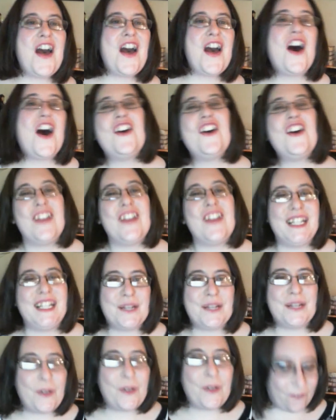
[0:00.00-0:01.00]

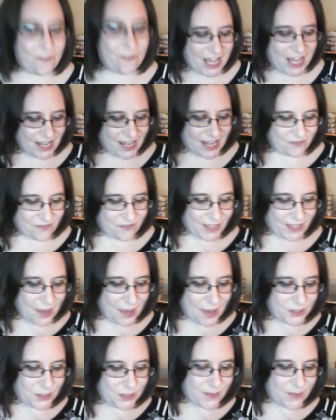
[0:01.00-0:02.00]
Alright, number 5,
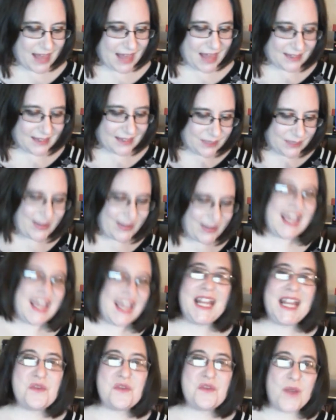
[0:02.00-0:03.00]
Counterbalance by
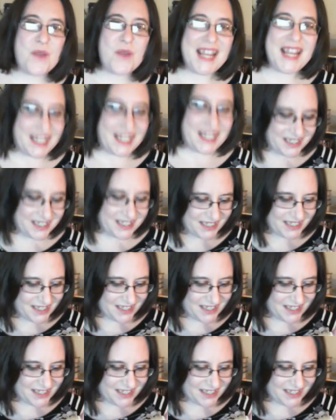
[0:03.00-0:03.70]
Aidan Wayne.